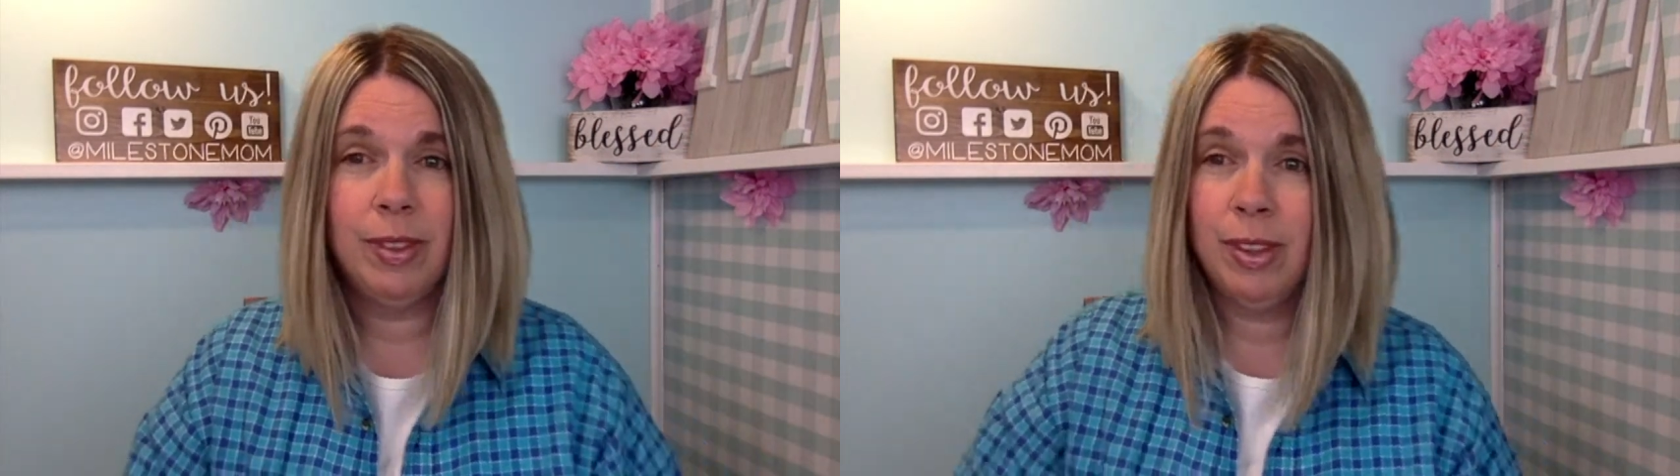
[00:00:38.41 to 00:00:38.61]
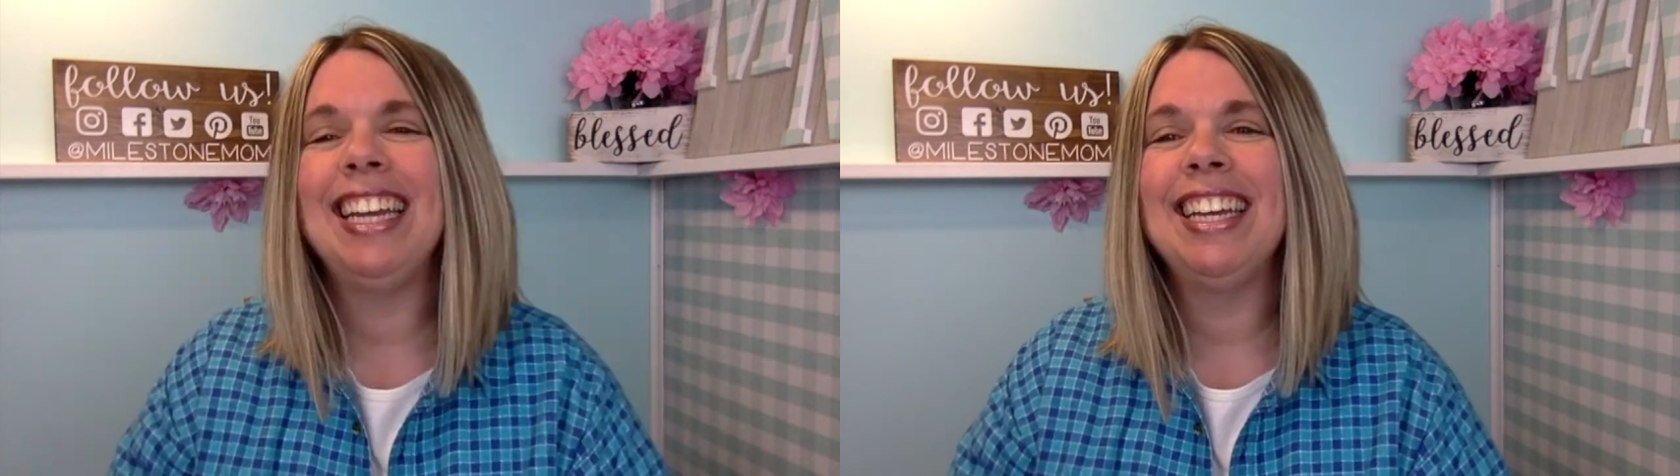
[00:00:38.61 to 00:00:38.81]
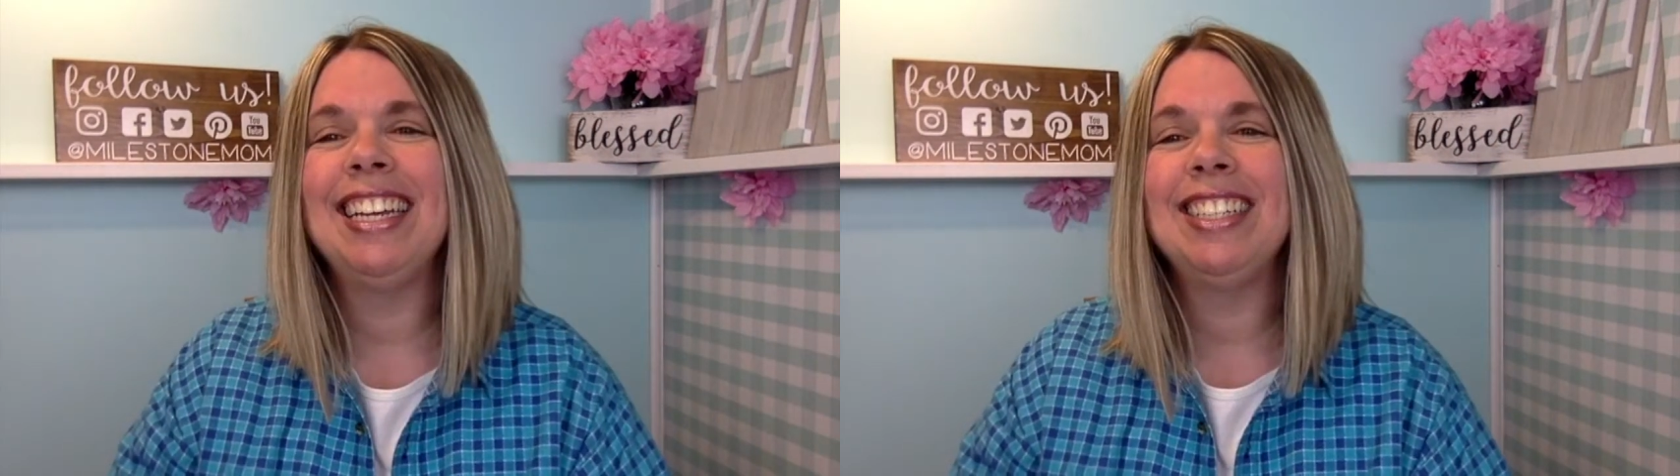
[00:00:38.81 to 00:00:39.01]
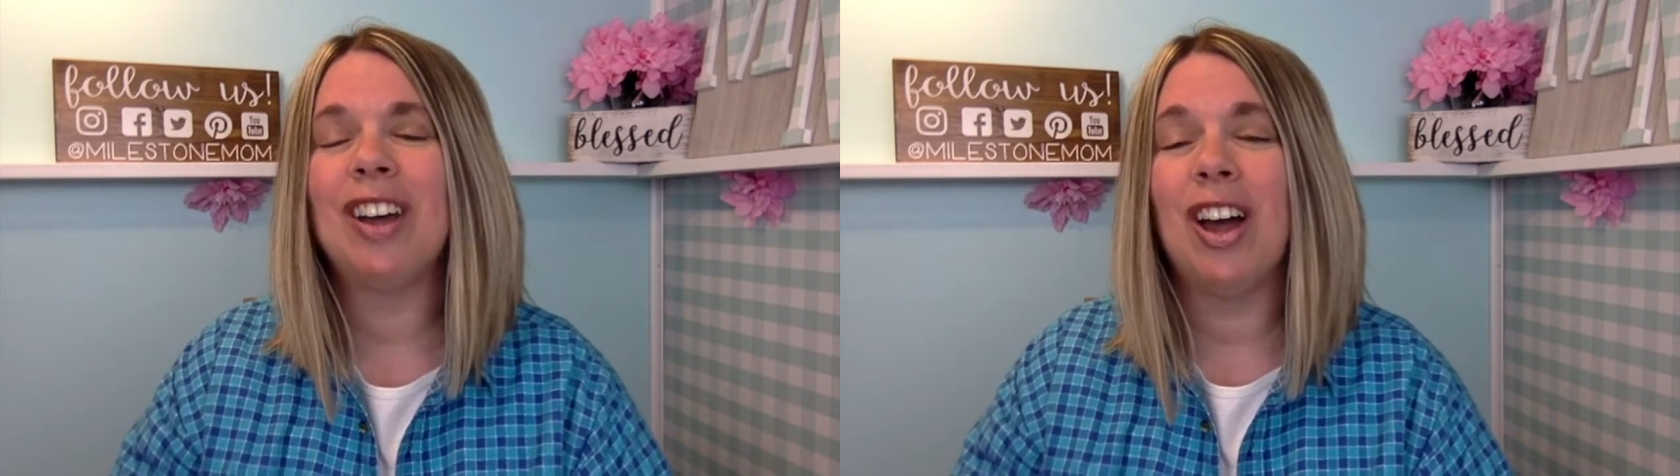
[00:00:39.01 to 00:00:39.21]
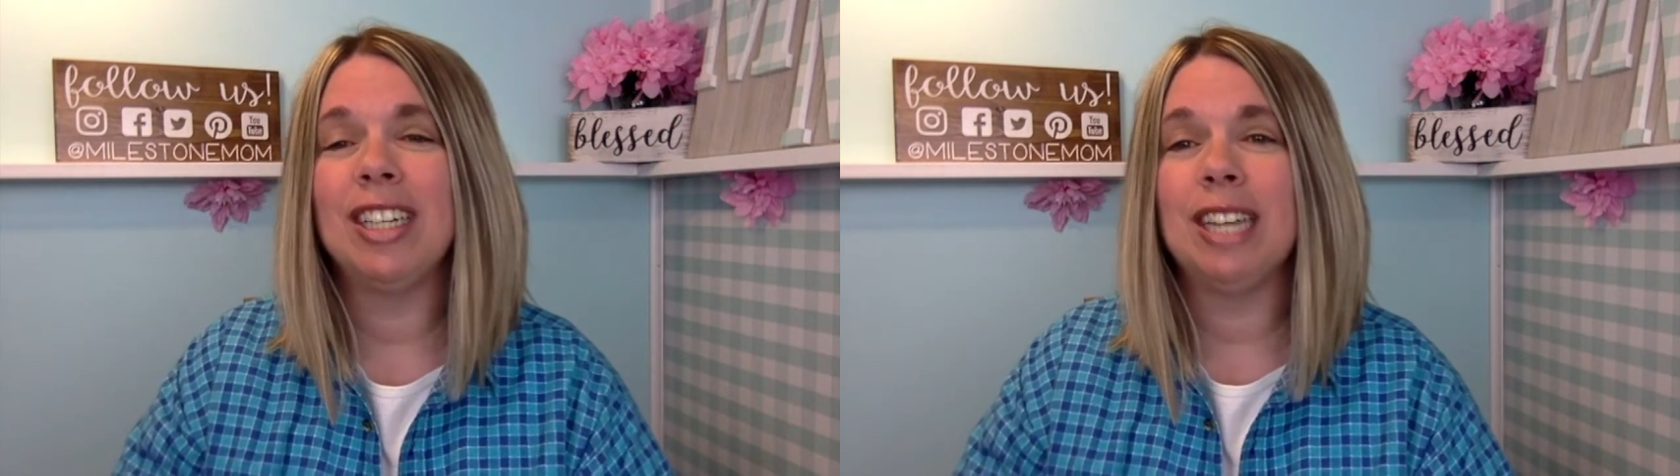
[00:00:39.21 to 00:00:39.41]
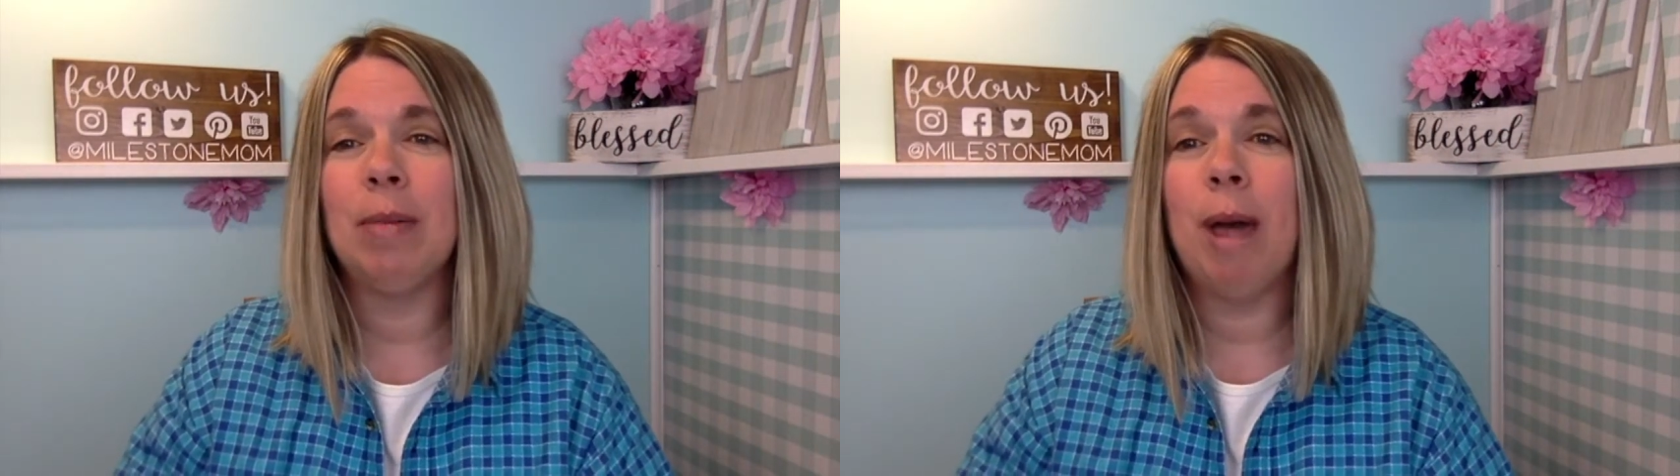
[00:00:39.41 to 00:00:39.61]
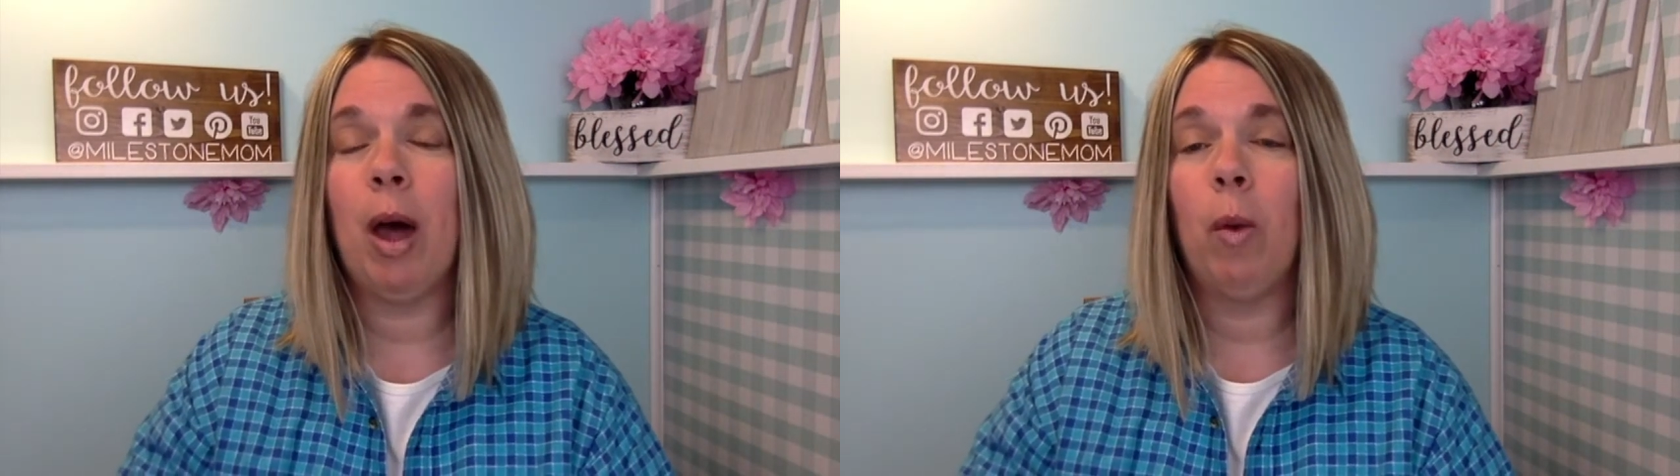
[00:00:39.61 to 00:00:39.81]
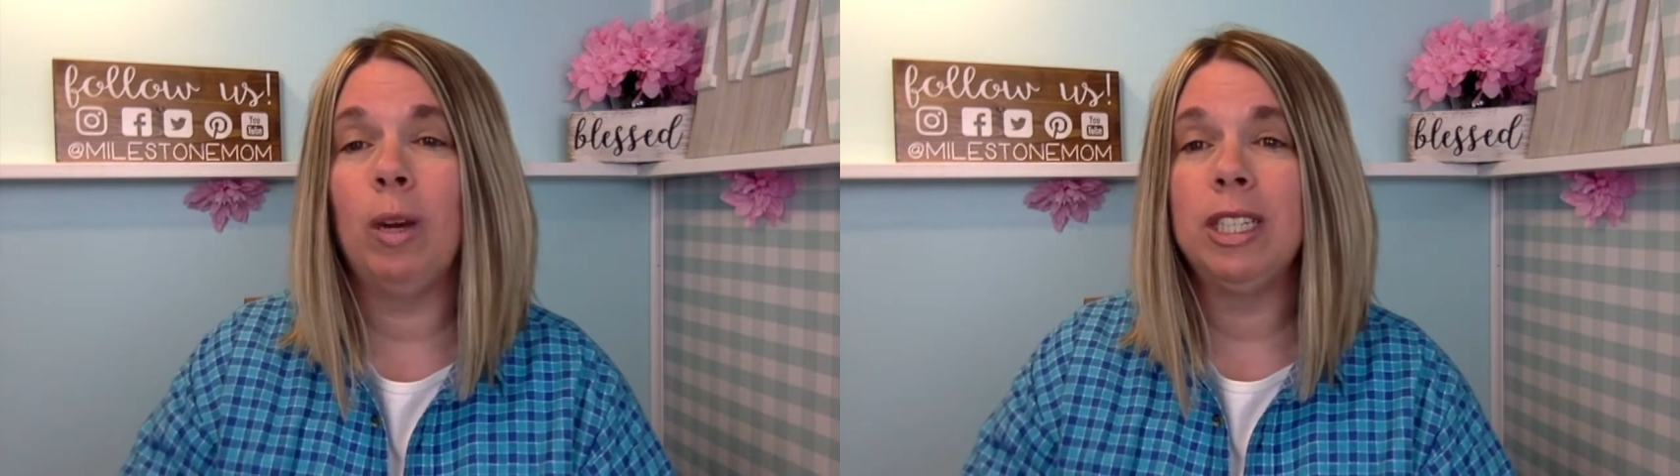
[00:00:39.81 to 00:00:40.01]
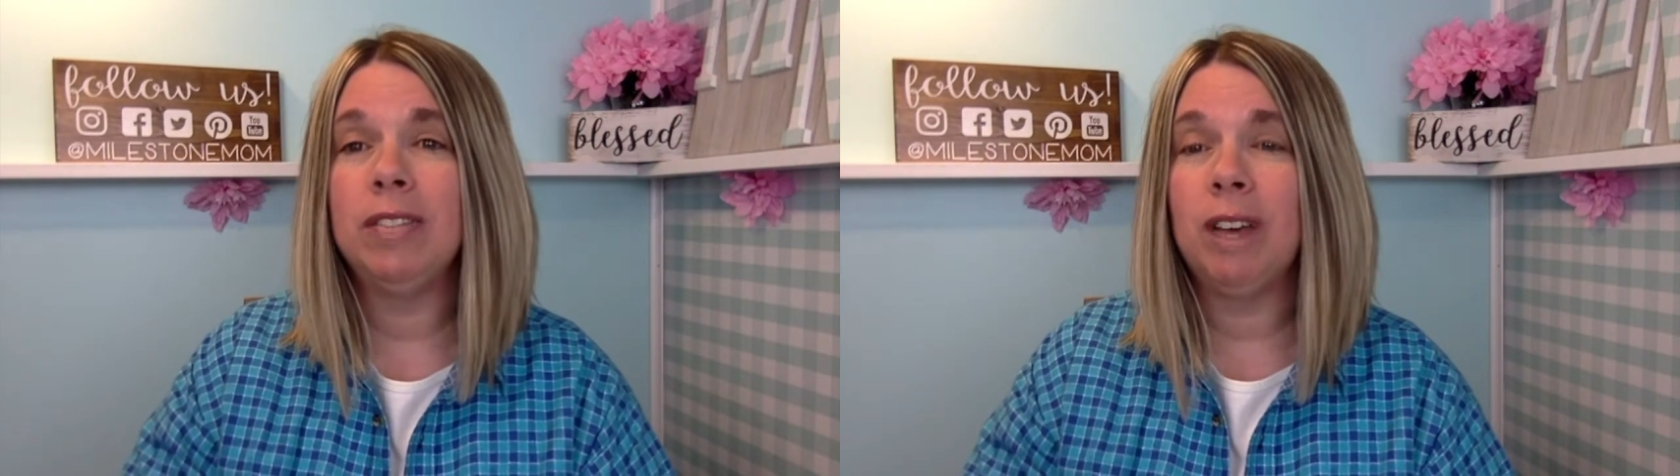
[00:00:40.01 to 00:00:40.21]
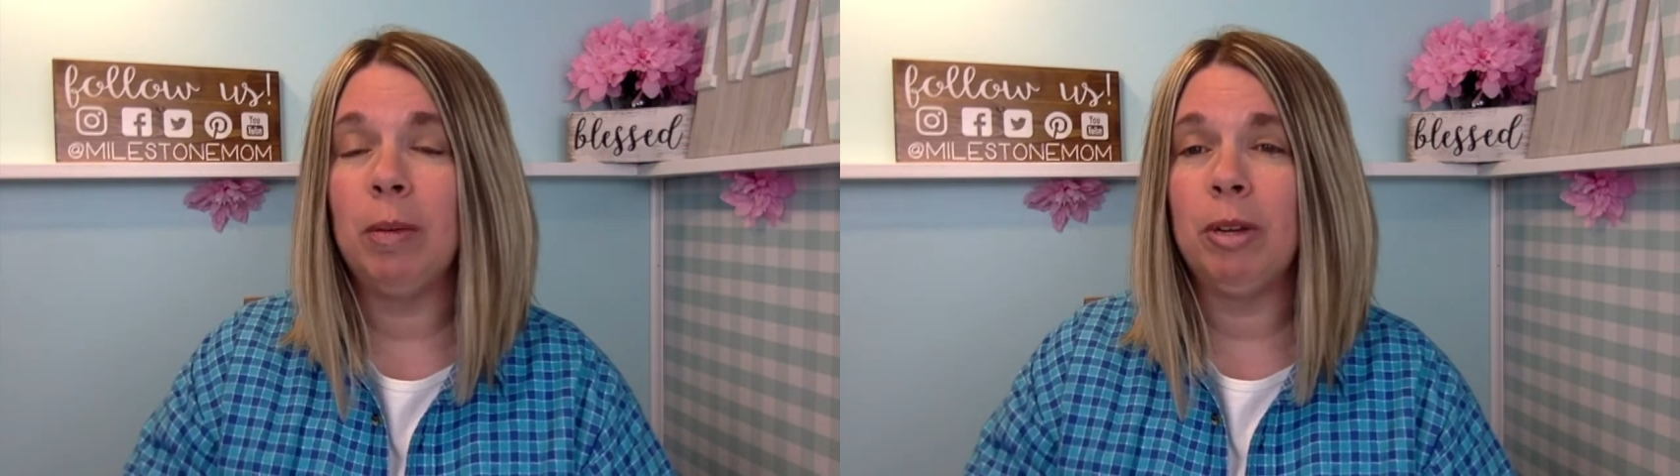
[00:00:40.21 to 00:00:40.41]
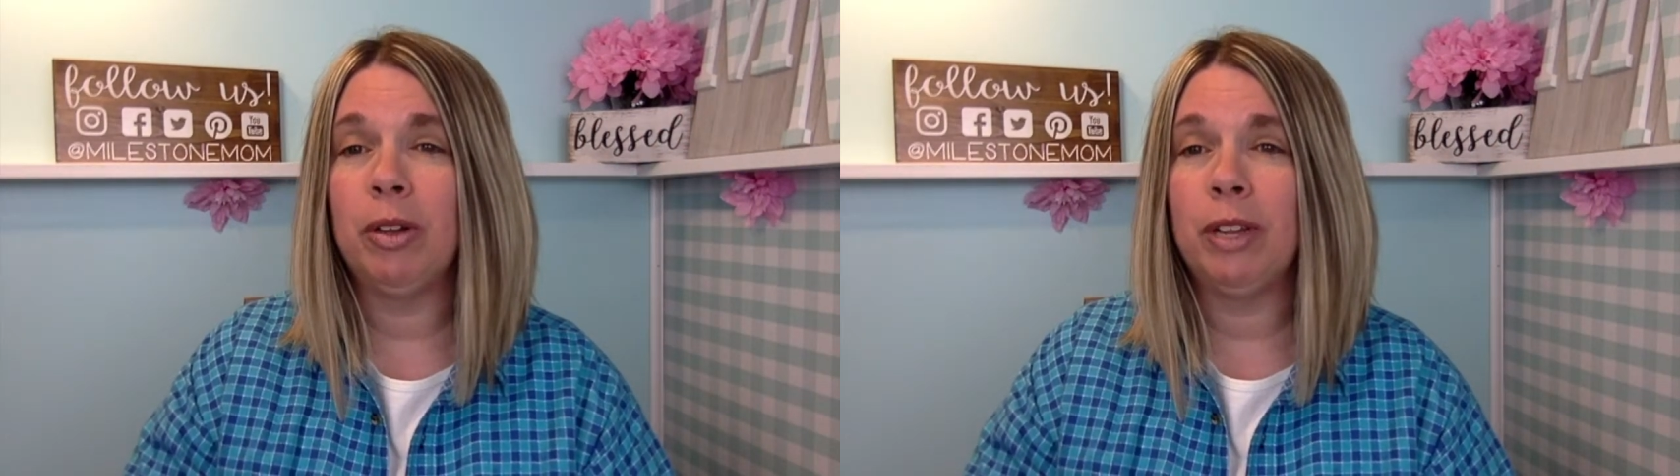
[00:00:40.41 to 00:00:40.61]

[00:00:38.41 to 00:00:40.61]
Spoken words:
It talks about what a developmental